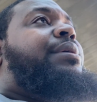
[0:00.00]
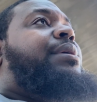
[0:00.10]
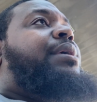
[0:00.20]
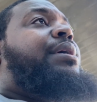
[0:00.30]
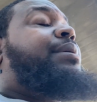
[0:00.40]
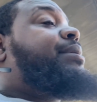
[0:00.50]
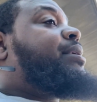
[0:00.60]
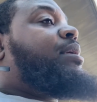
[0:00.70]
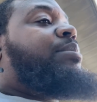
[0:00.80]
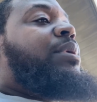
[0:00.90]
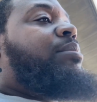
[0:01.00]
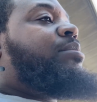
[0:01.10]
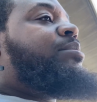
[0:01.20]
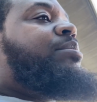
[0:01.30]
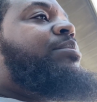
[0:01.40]
yeah, I
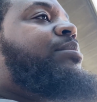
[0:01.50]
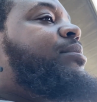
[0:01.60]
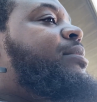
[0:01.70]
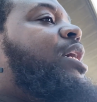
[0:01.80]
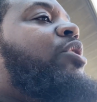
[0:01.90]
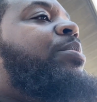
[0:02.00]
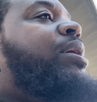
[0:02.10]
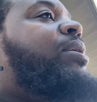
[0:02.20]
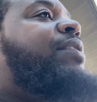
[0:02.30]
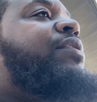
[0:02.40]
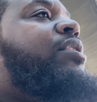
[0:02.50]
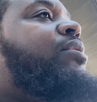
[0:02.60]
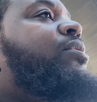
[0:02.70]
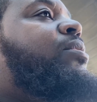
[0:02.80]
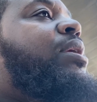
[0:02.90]
hope I don't have to go
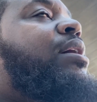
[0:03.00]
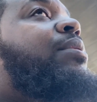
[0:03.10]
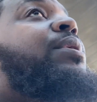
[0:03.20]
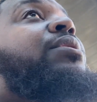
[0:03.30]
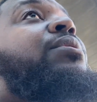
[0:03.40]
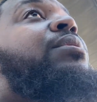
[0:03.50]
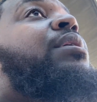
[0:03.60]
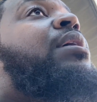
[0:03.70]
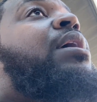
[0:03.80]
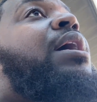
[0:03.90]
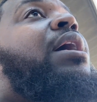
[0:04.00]
through what I went through. I